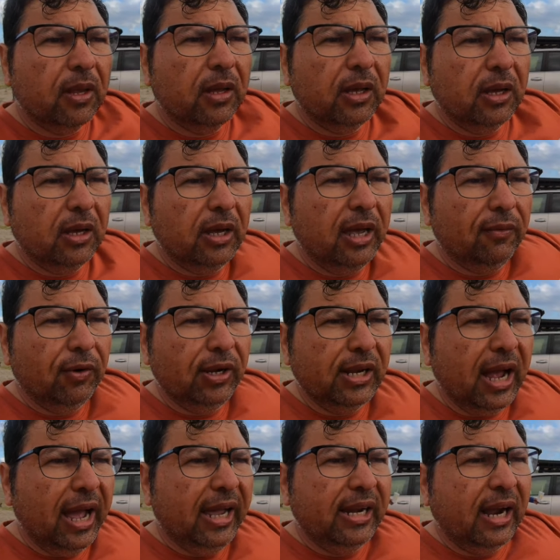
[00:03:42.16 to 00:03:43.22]
every
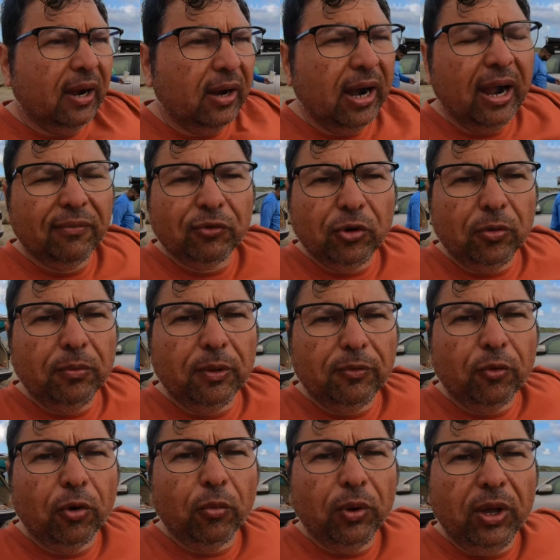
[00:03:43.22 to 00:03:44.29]
night or after,
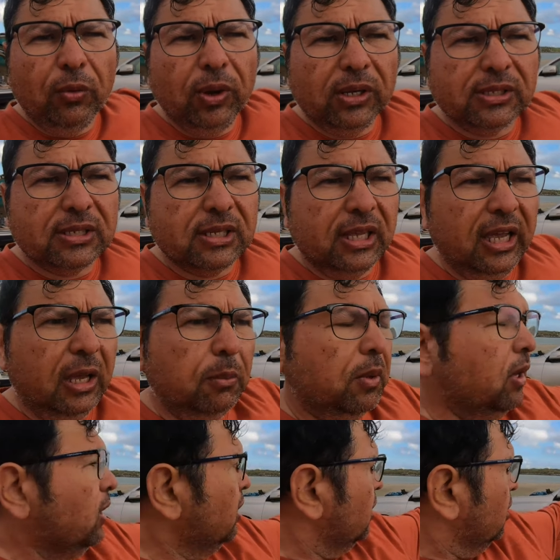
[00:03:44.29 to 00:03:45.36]
before we went to sleep,
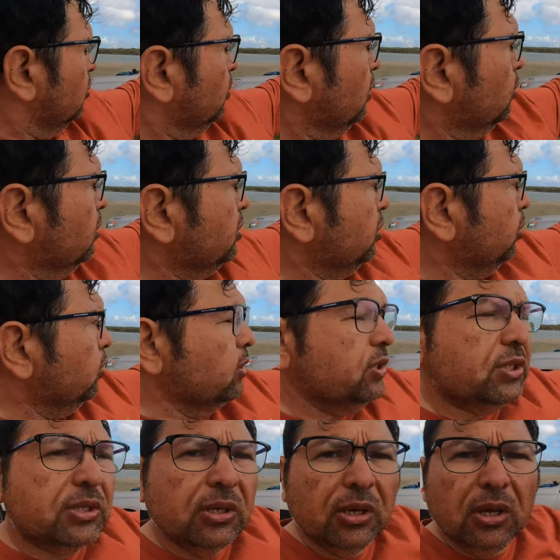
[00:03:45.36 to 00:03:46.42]
we would
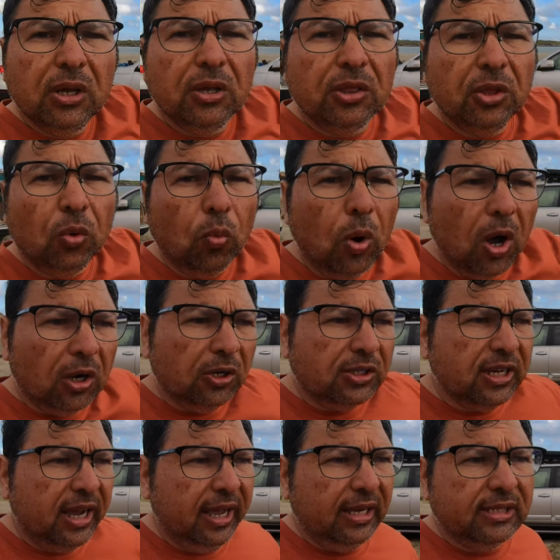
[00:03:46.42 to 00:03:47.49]
use the water
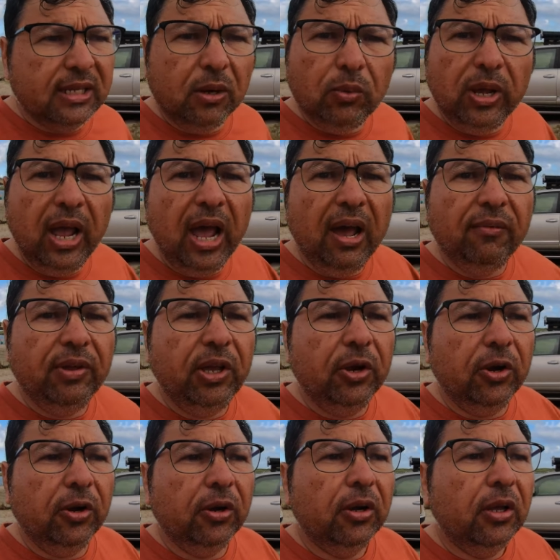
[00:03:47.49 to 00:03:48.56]
tanks that we have
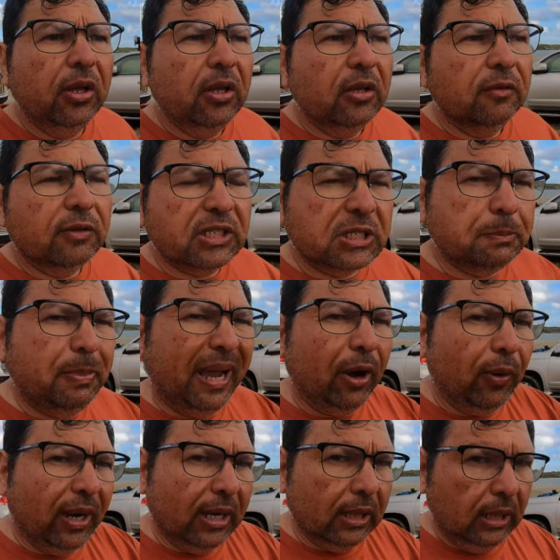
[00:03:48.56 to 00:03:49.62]
here
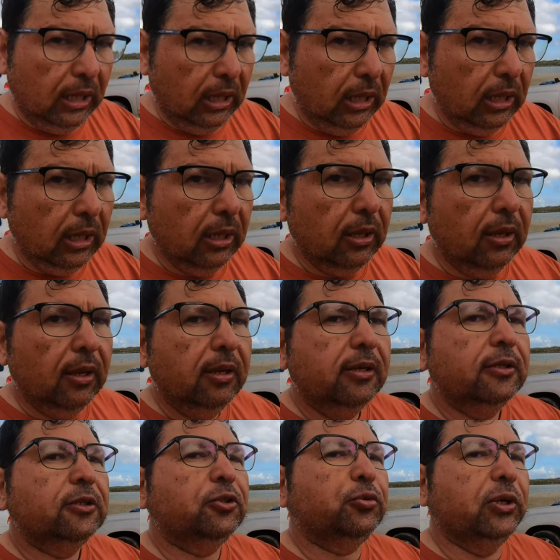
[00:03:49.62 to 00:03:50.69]
sparingly,
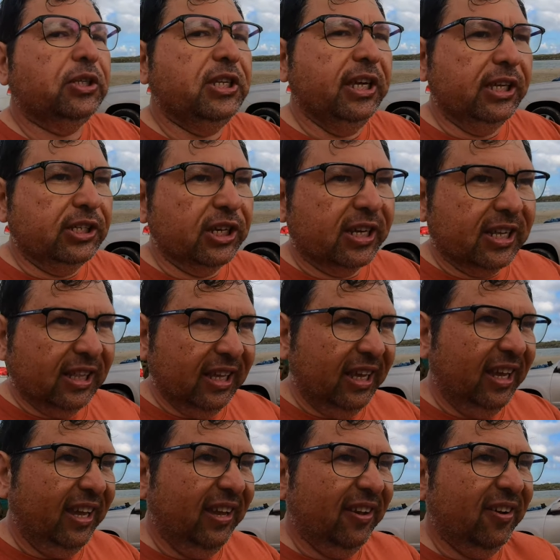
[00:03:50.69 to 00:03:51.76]

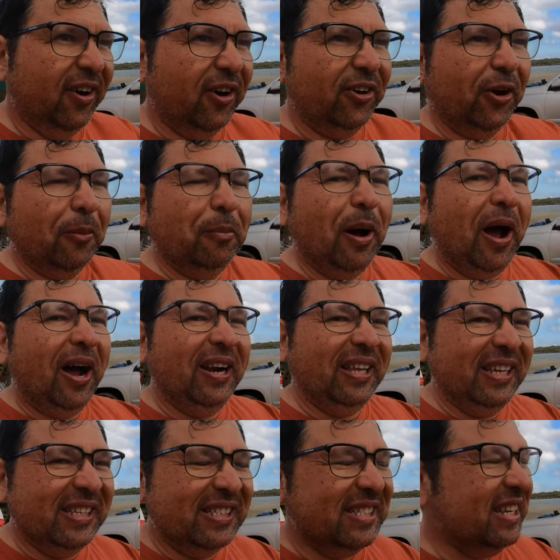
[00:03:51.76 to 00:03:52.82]
strategically on our
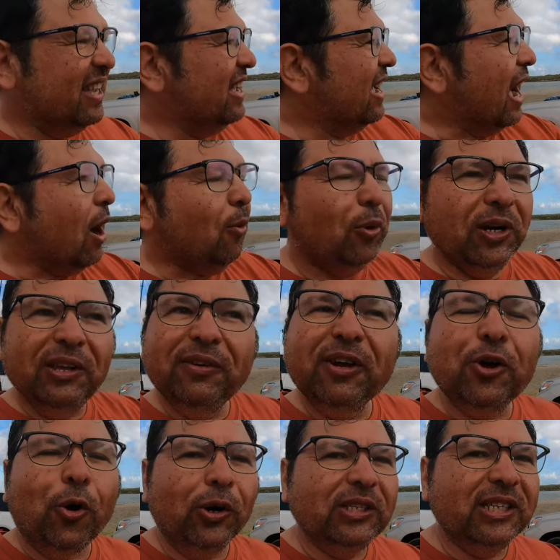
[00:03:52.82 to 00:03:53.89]
bodies. I won't even
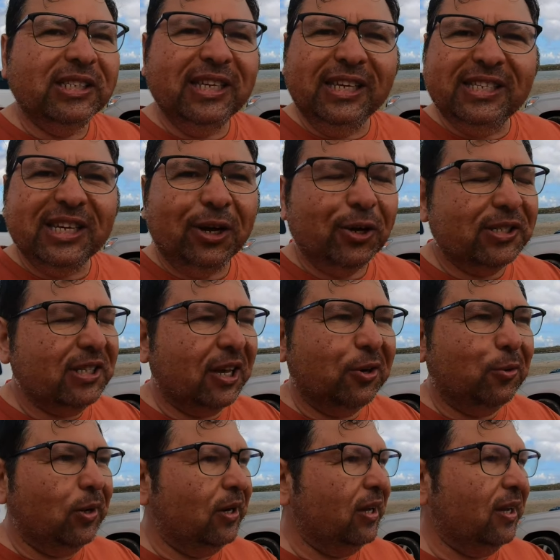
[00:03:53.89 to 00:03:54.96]
go into detail because I
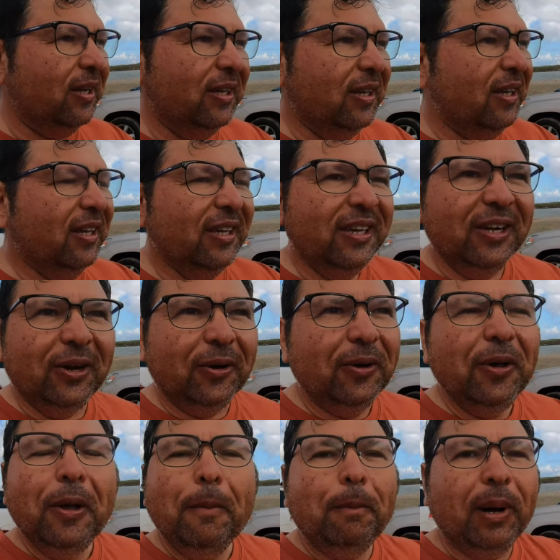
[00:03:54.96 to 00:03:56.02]
don't want to, you know,
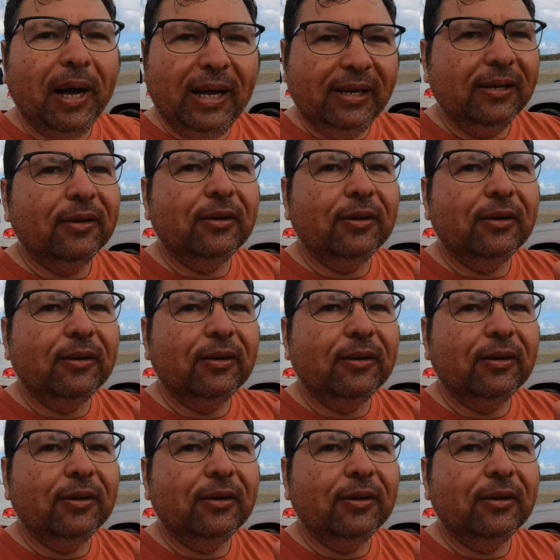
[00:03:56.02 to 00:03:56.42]
but